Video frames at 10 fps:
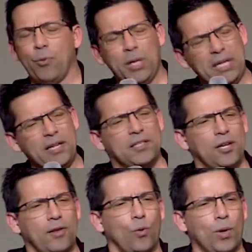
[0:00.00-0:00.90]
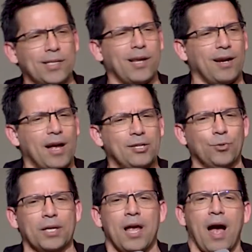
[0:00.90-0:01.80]
I really need to hear that. What is that God
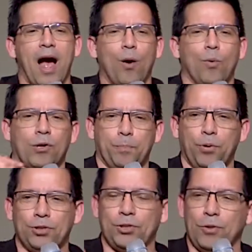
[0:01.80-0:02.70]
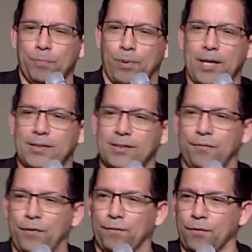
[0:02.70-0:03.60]
doing? I want to put you in places
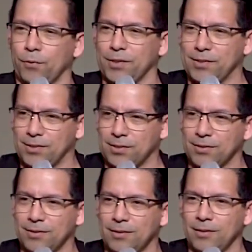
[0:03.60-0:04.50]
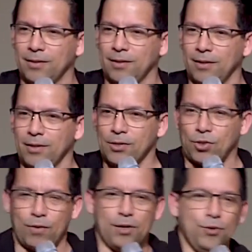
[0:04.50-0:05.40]
of influence
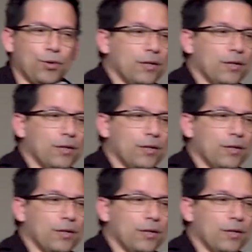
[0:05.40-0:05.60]
so that you